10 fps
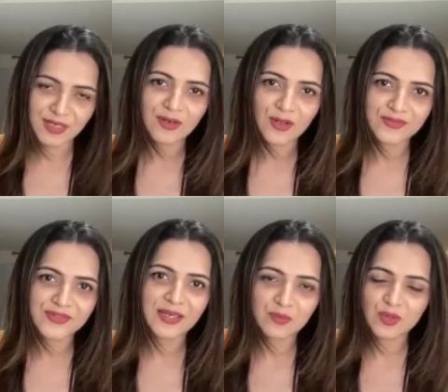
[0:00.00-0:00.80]
I spend a lot
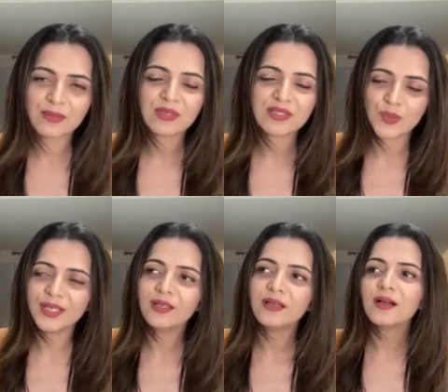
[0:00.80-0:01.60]
of time with them as
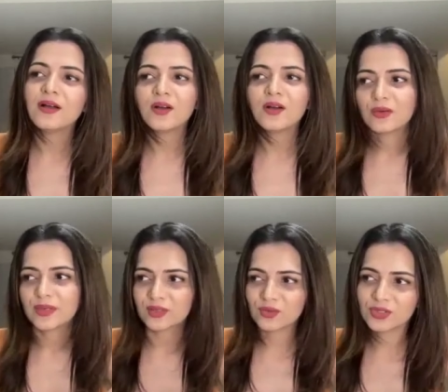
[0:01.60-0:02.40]
well.
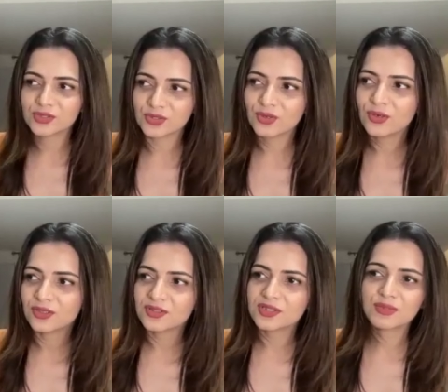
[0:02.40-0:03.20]
We go on
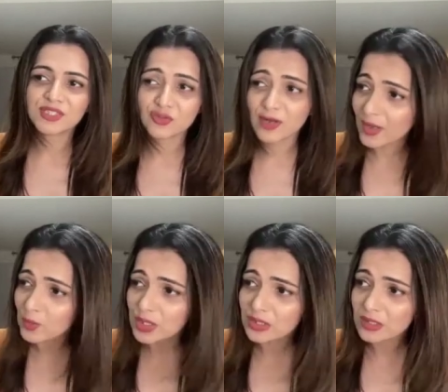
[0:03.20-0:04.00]
tours, we
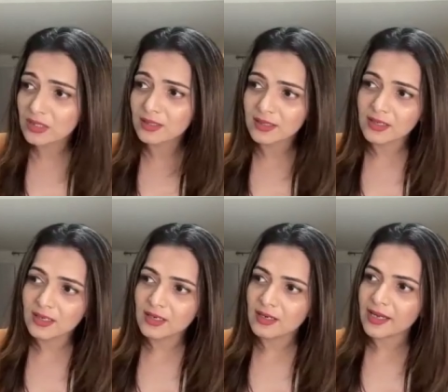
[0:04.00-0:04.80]
travel,
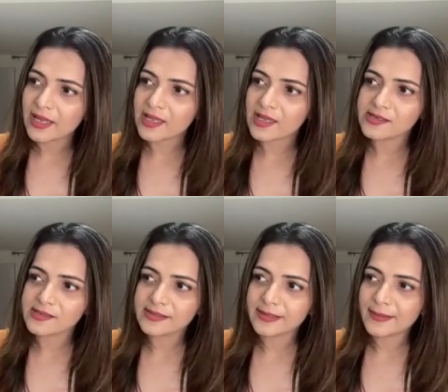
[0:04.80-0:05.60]
and